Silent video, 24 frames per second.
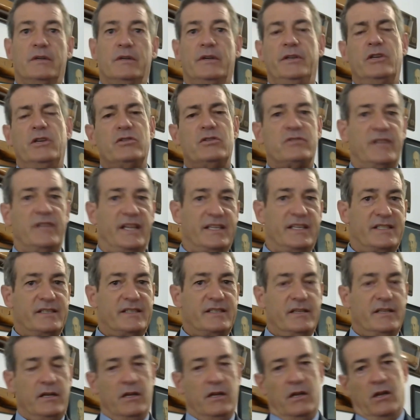
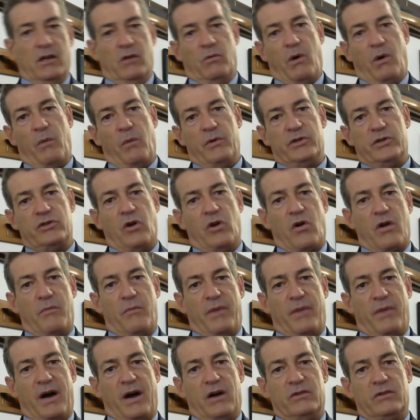useless when we talk
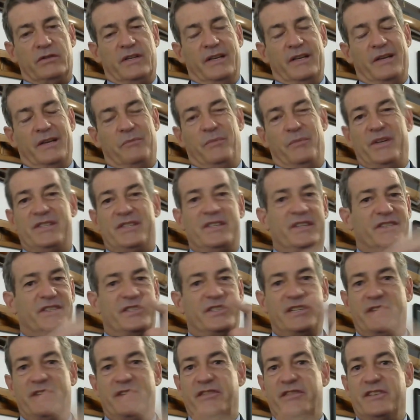about missing
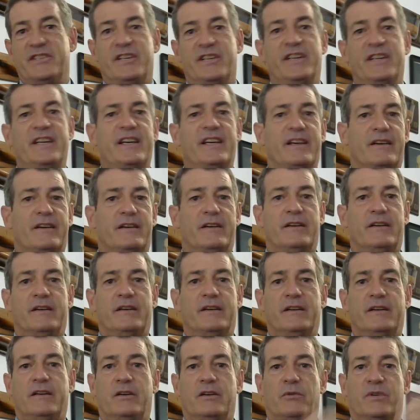chief engineer.
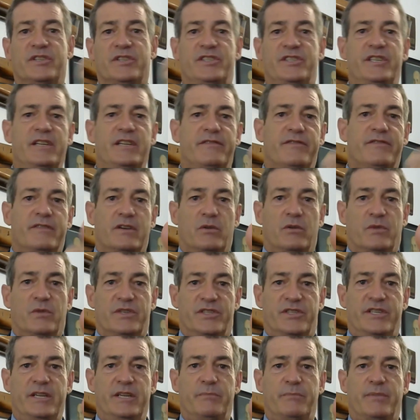One chief, one
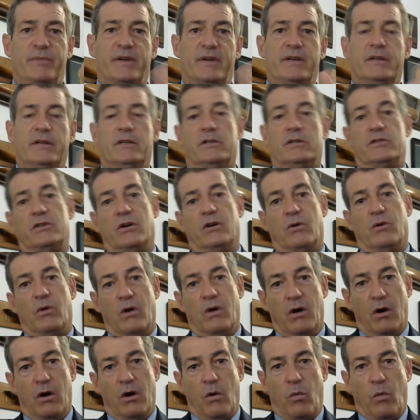ship. So
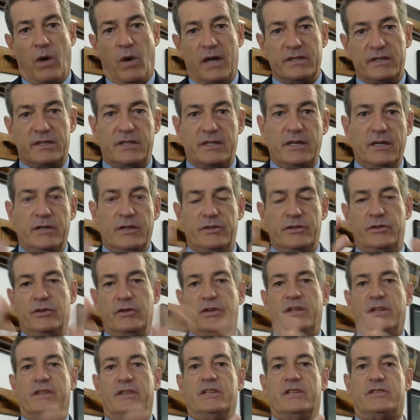what do you
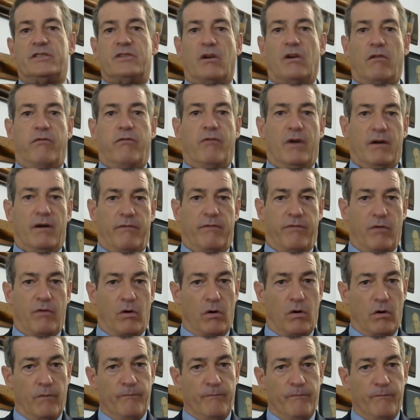need the software
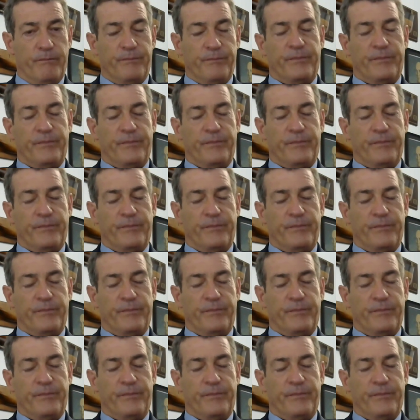for?